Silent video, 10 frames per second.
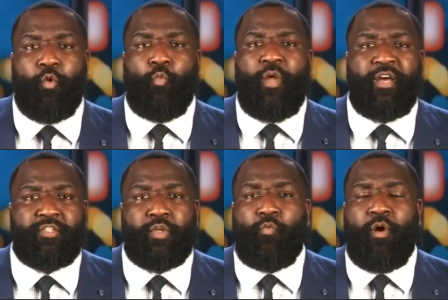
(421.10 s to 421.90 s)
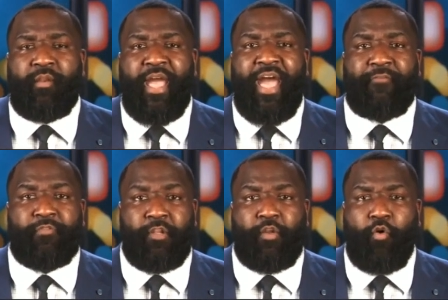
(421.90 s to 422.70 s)
the will to want to
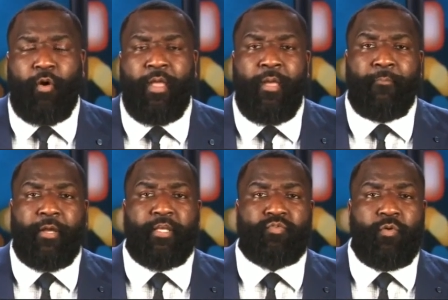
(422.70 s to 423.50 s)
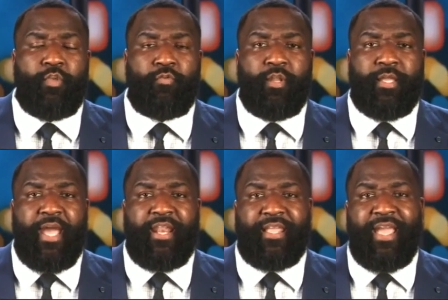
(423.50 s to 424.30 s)
have to do it. Because when you look
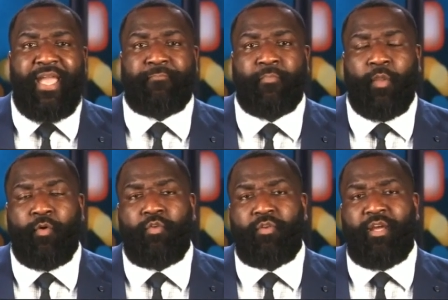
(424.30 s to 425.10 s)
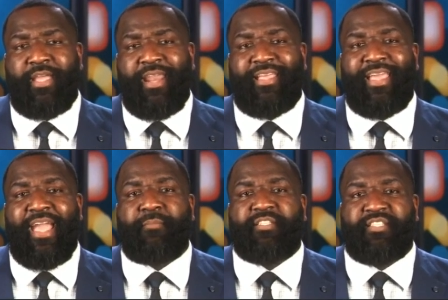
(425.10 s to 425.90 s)
at a game, when you look at a
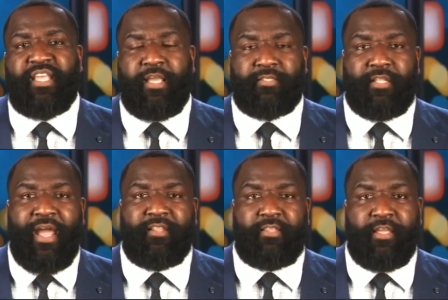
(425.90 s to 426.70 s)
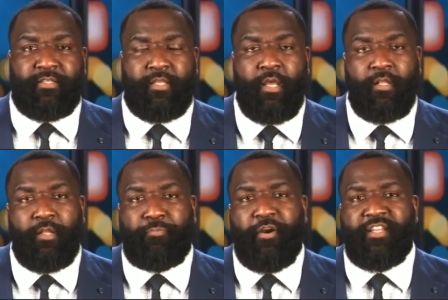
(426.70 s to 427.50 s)
game six like this,
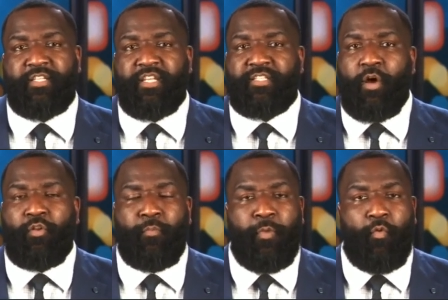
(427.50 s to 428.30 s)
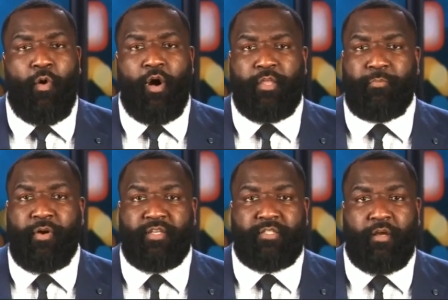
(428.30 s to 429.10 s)
the pressure is on the Milwaukee
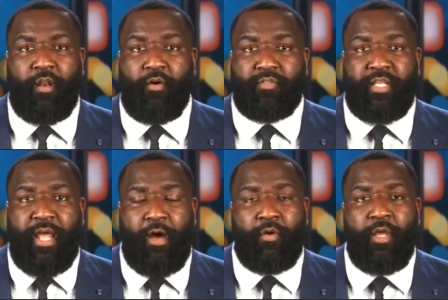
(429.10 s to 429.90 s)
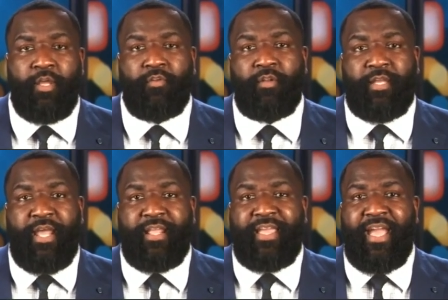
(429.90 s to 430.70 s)
Bucks to close it out. You look
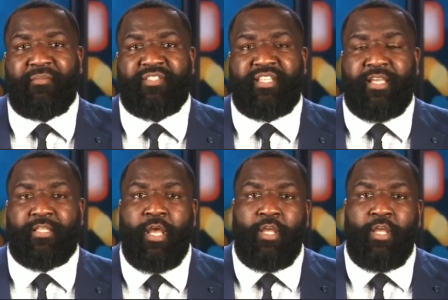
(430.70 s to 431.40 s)
at a game six,